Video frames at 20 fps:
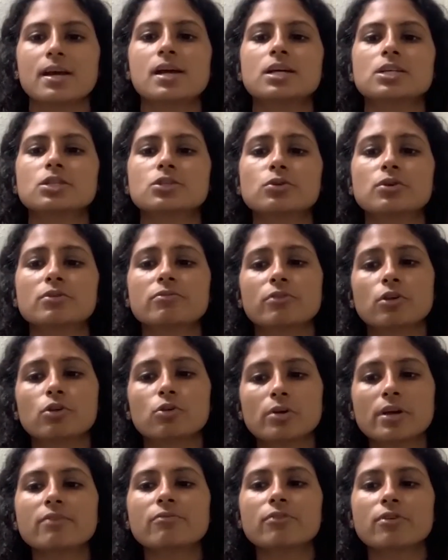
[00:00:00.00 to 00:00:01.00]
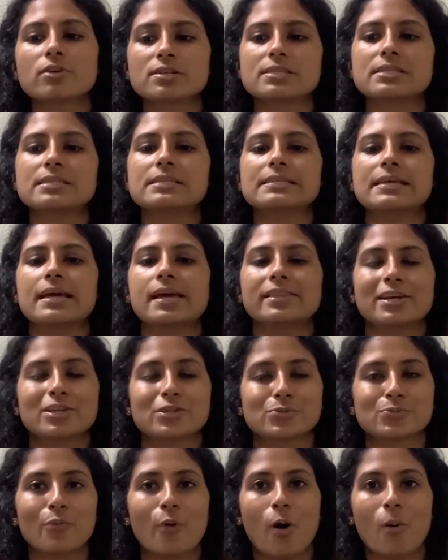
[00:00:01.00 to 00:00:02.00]
So if you're looking for a CCA
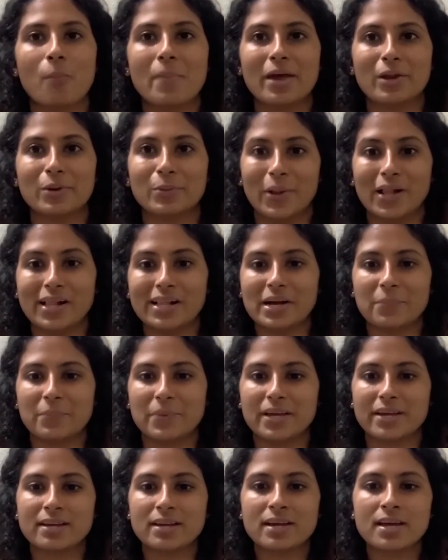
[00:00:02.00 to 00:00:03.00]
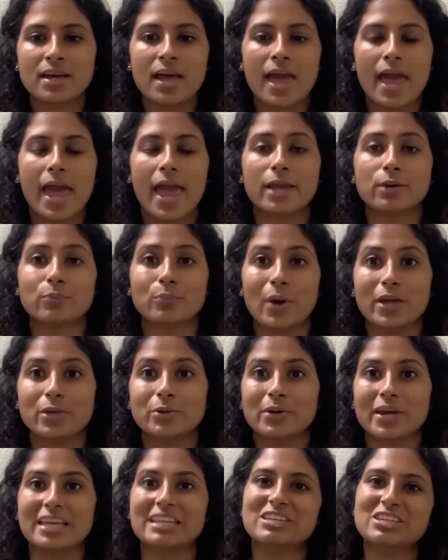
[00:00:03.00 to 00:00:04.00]
that's warm and welcoming, and where you
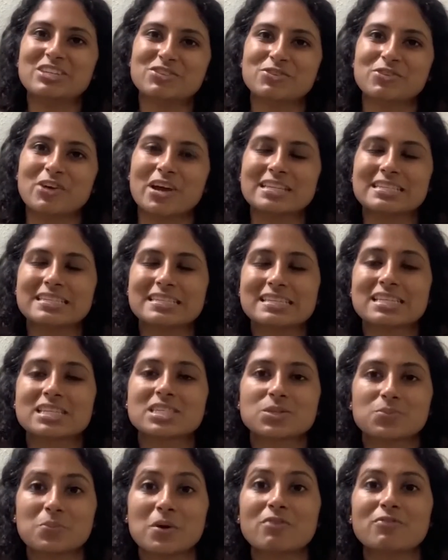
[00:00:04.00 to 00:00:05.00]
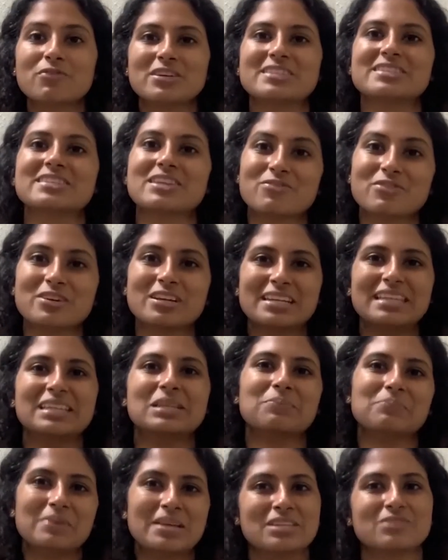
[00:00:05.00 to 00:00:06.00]
can de-stress, SMURF is definitely the
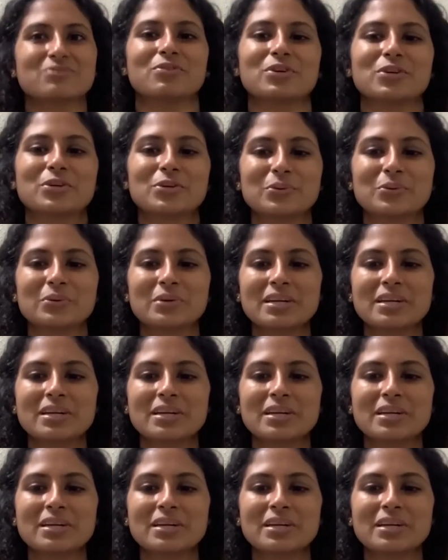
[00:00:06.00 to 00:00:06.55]
place for you.